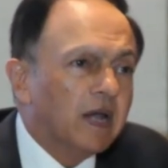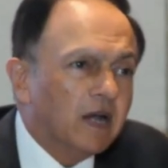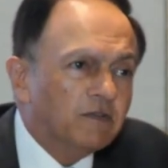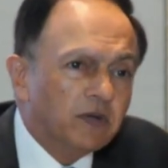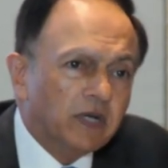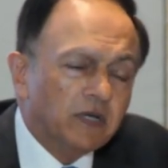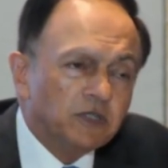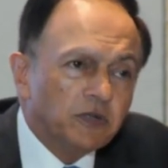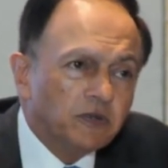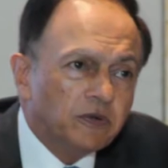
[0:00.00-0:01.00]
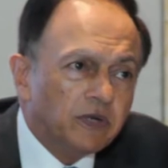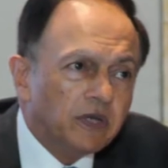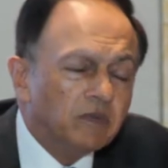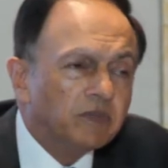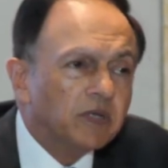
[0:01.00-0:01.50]
Africa is another
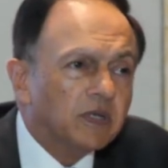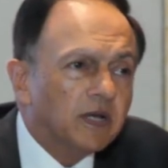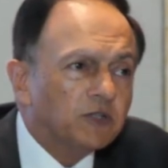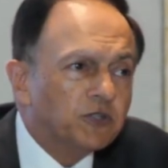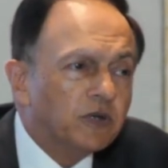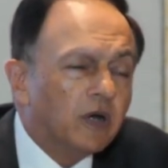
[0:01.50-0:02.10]
area. Last year,